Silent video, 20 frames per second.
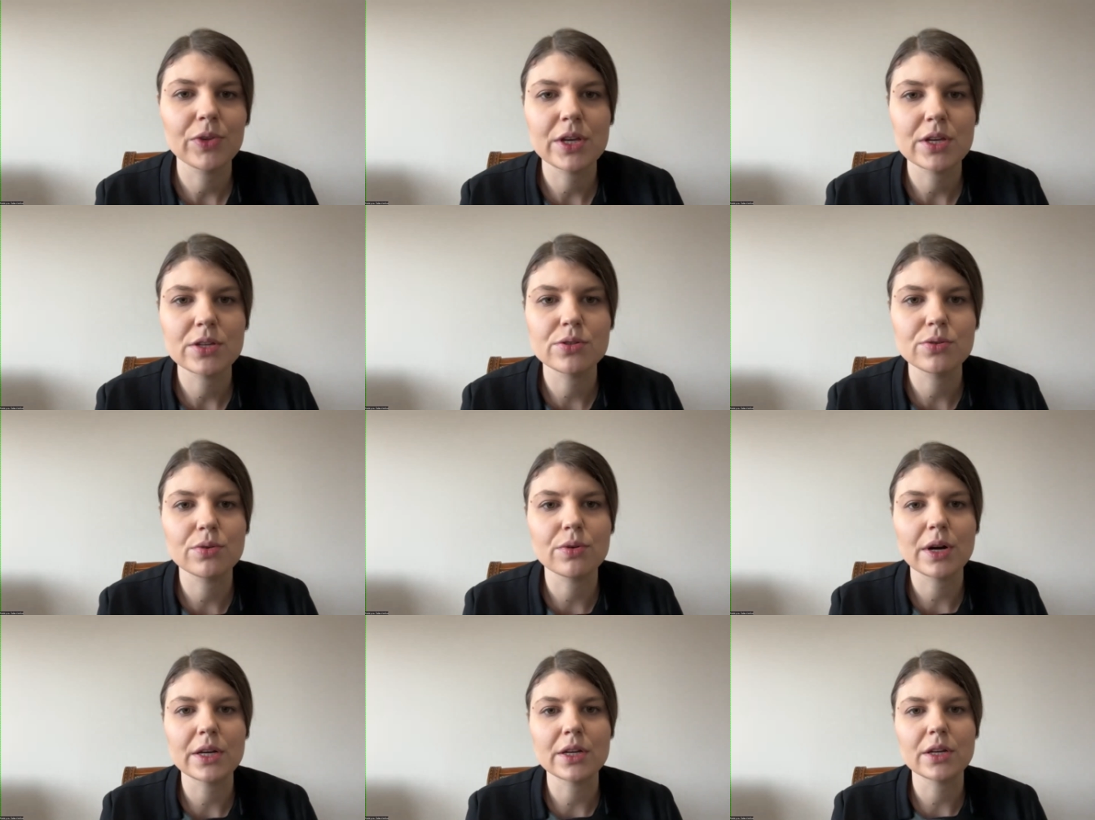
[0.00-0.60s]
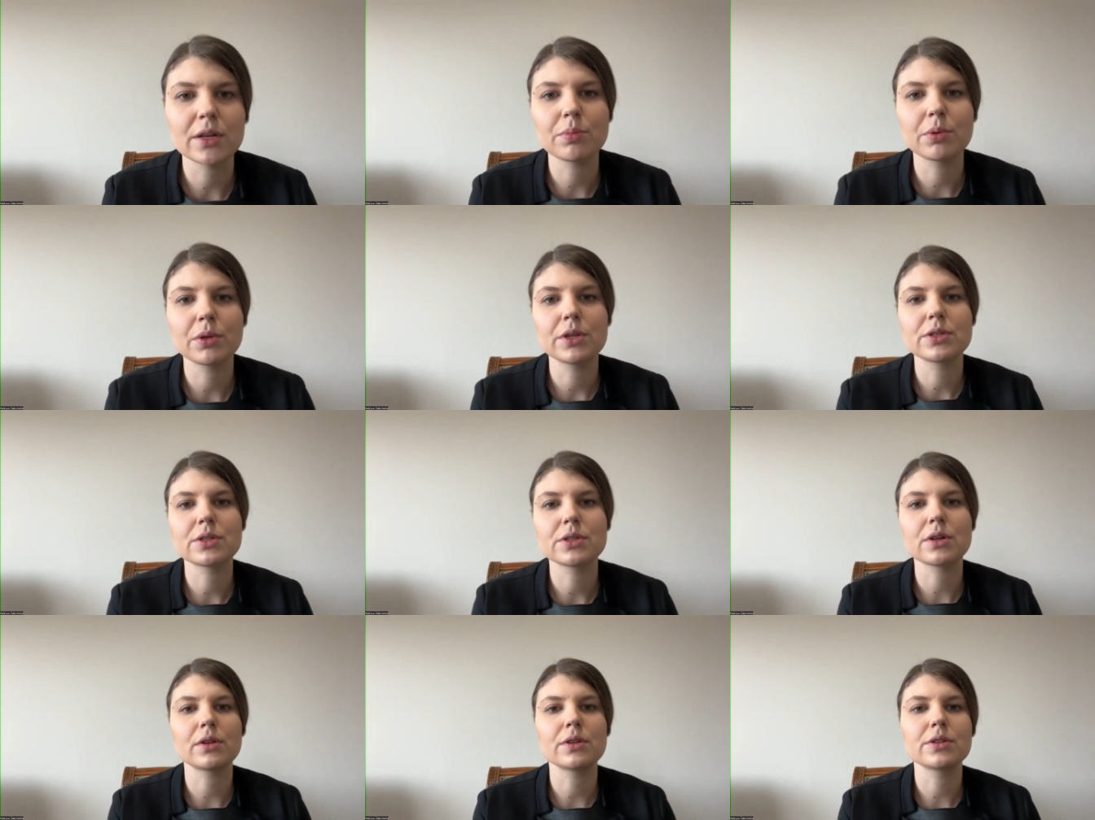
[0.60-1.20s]
he is Ukrainian
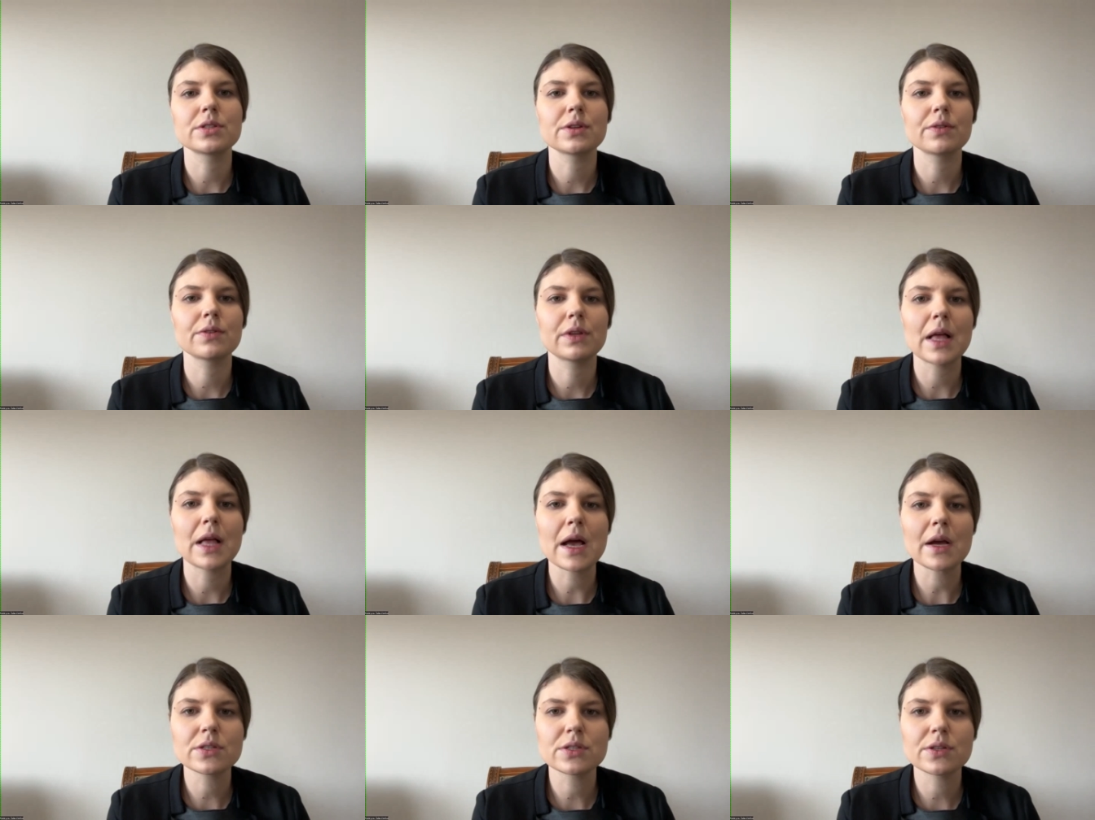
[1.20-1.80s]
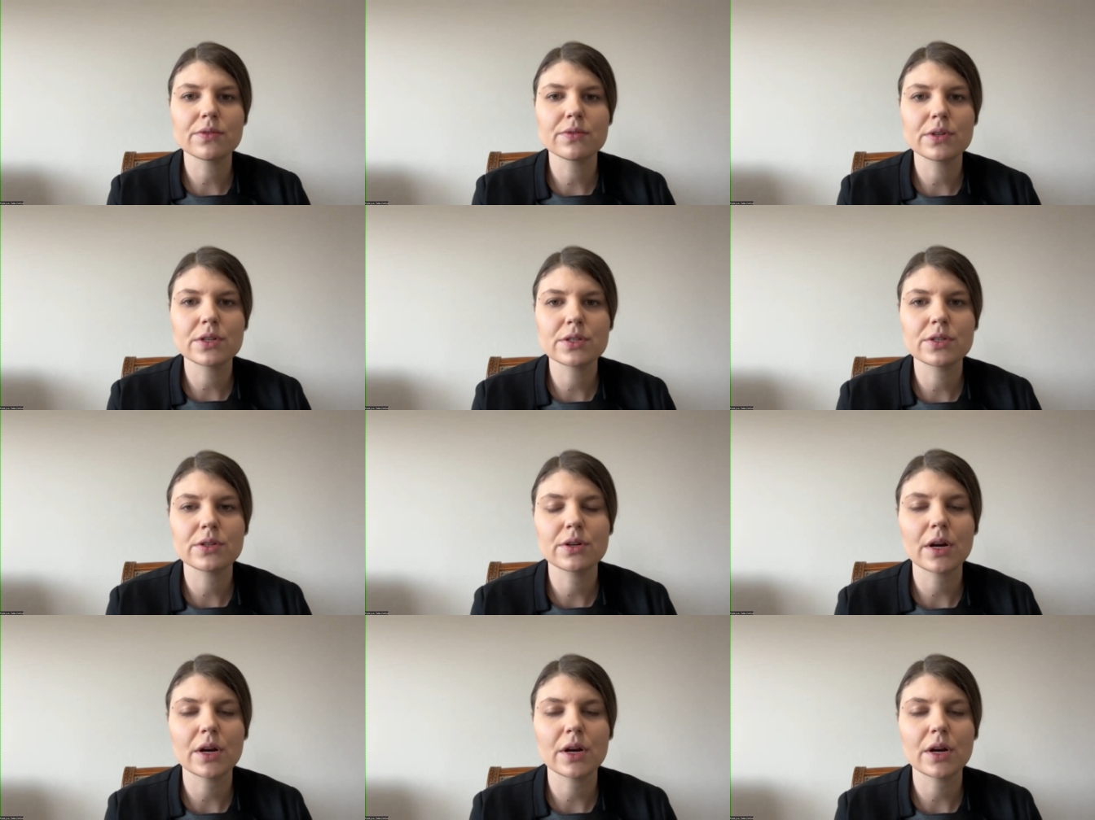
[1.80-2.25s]
political and civil activist,